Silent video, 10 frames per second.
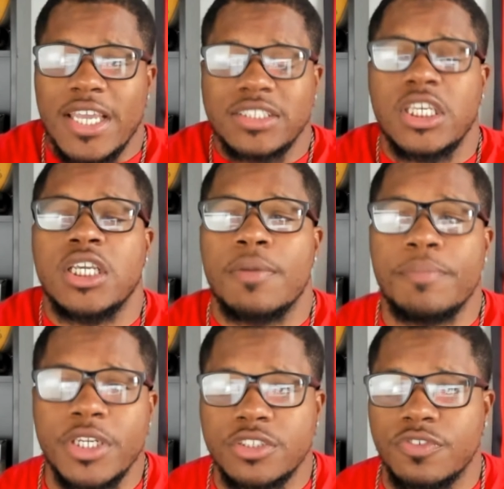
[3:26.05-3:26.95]
and take up
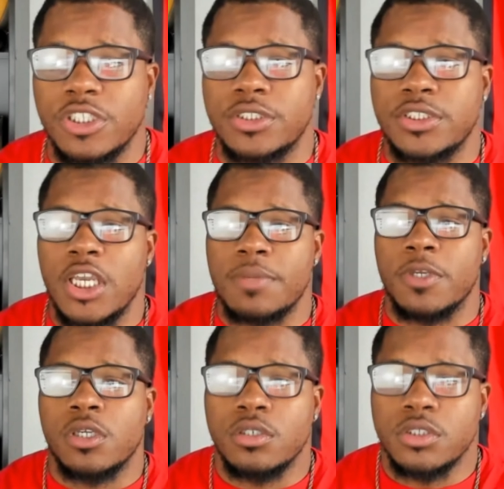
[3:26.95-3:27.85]
minutes for this team,
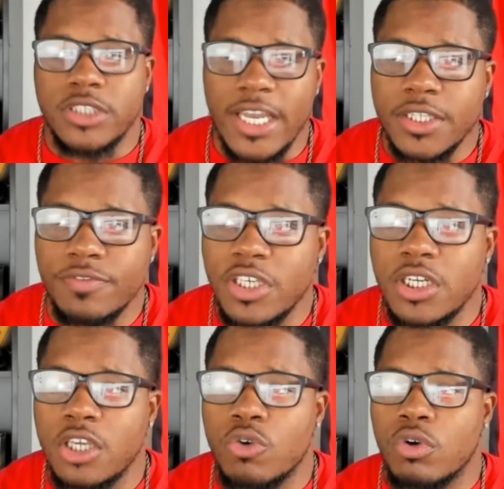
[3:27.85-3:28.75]
Zach LaVine
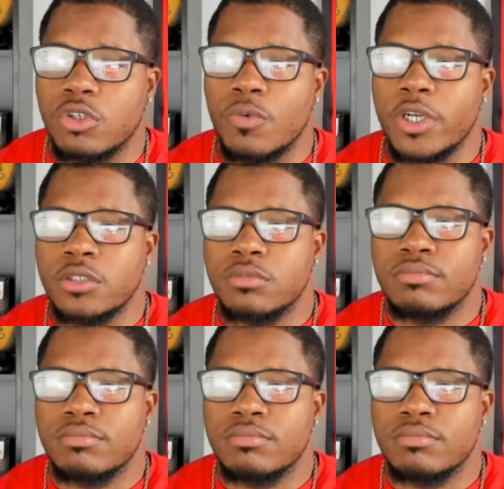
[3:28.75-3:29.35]
ain't going nowhere.